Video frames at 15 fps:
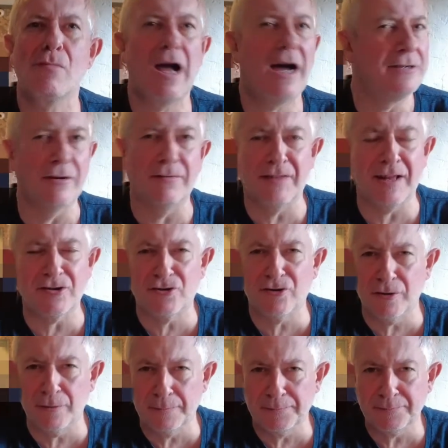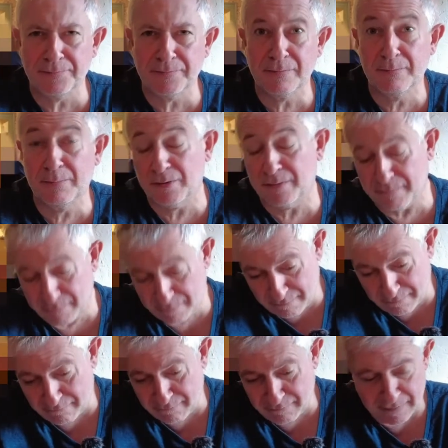I don't know if that's true, but
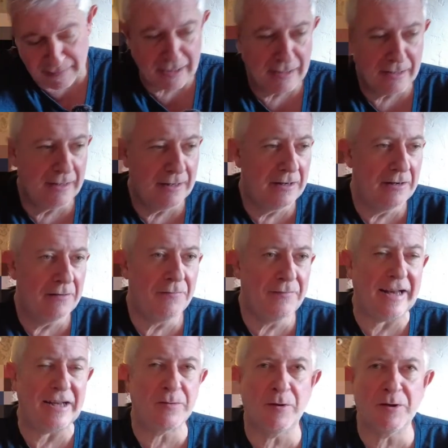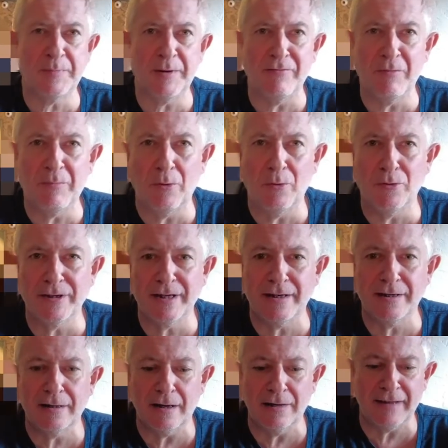that's what's been
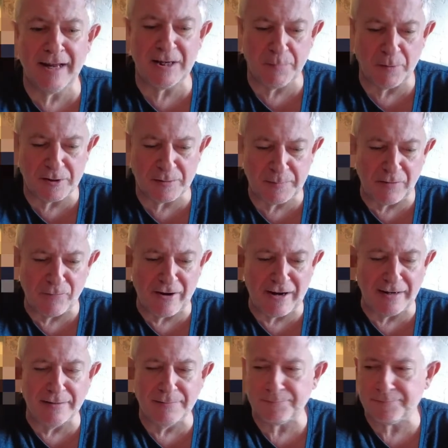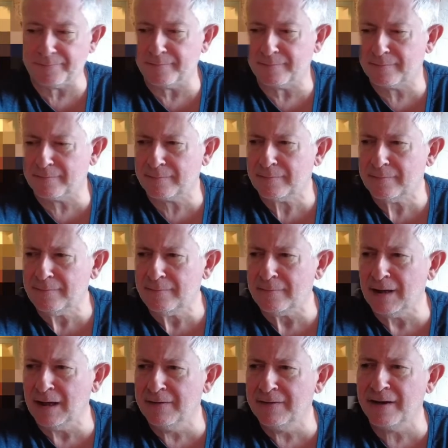reported and that's what's been written,
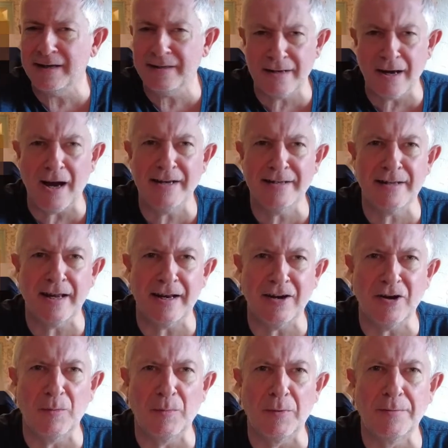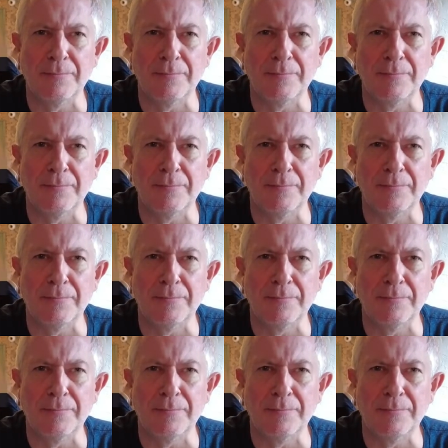that he died standing up.